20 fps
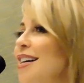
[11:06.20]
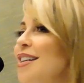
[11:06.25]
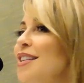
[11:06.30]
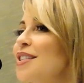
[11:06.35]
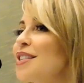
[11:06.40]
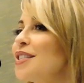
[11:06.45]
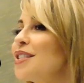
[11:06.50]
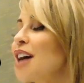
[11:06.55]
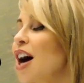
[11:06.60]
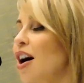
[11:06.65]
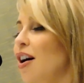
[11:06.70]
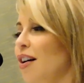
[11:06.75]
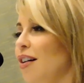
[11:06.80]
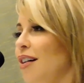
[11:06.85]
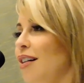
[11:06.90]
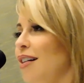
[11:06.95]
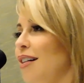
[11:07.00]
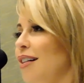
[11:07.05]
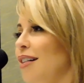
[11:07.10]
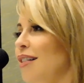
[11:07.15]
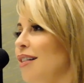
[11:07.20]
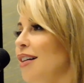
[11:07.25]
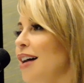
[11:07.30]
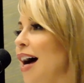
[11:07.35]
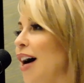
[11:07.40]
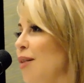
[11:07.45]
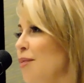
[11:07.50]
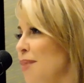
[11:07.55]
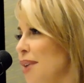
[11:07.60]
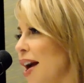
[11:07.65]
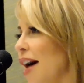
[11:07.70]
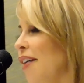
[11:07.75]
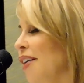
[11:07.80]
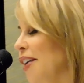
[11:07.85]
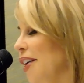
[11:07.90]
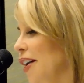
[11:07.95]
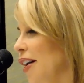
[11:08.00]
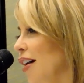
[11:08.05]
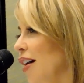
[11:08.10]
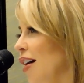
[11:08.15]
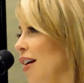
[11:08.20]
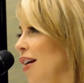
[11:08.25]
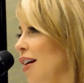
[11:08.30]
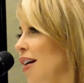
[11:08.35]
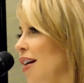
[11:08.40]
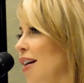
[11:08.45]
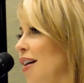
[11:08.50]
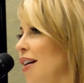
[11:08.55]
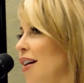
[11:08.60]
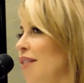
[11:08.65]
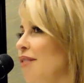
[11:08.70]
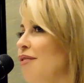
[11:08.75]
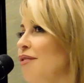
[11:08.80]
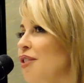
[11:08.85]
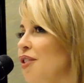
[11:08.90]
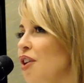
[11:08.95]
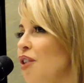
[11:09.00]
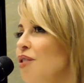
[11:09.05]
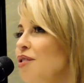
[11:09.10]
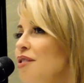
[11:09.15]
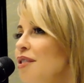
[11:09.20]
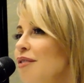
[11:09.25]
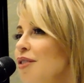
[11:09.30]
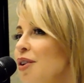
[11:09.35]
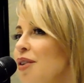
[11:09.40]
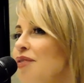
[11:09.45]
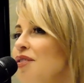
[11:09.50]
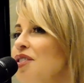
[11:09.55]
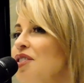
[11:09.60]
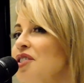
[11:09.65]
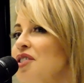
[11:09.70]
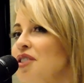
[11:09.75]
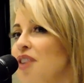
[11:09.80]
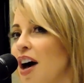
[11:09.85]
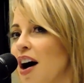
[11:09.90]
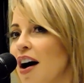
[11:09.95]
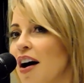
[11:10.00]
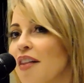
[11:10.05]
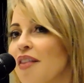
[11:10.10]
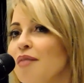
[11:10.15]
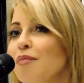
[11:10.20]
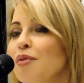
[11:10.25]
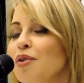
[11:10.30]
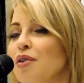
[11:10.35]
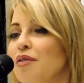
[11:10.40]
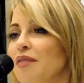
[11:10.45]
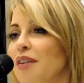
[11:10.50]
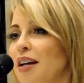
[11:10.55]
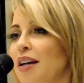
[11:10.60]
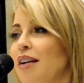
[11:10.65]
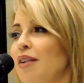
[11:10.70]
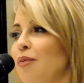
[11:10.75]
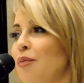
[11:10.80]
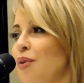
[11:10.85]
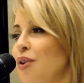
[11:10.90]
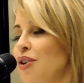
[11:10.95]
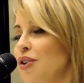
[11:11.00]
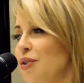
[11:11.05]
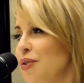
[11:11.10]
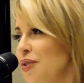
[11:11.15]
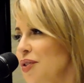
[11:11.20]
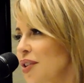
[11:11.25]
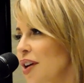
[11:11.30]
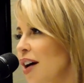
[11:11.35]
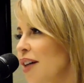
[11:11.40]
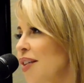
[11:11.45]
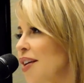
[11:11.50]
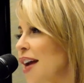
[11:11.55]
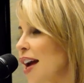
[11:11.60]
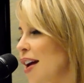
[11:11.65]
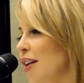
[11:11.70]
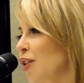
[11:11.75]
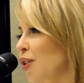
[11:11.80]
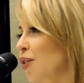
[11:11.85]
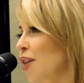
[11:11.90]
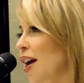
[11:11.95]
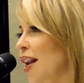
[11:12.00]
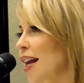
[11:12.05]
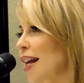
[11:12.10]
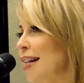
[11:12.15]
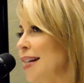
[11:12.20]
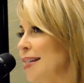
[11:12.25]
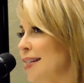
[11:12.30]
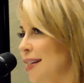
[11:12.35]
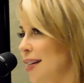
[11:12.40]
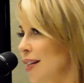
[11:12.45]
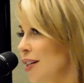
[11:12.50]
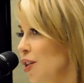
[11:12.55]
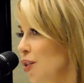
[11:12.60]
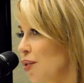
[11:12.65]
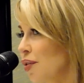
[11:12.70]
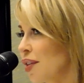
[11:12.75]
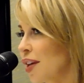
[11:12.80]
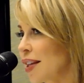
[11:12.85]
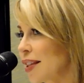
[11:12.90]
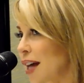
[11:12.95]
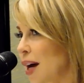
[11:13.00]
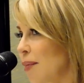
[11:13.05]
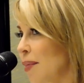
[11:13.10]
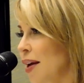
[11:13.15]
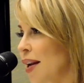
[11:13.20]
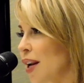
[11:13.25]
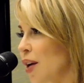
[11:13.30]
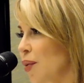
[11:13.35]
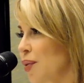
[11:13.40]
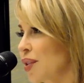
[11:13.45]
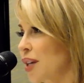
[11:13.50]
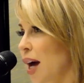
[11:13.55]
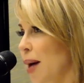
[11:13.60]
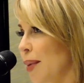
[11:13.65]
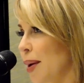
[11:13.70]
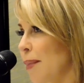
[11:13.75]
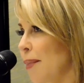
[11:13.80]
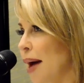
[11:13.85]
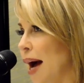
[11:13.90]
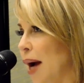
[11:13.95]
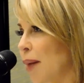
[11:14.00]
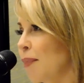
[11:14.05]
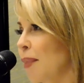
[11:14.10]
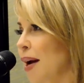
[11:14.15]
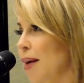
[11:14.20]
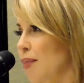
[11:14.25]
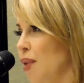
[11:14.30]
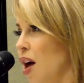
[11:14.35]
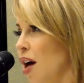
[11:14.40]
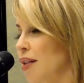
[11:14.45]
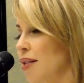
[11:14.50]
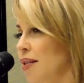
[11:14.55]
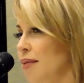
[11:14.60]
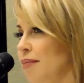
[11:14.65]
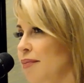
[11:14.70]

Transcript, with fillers: So, help me out here. All right. For those of you who saw the movie, when you saw the end credit, didn't you think that meant it was coming back? By applause.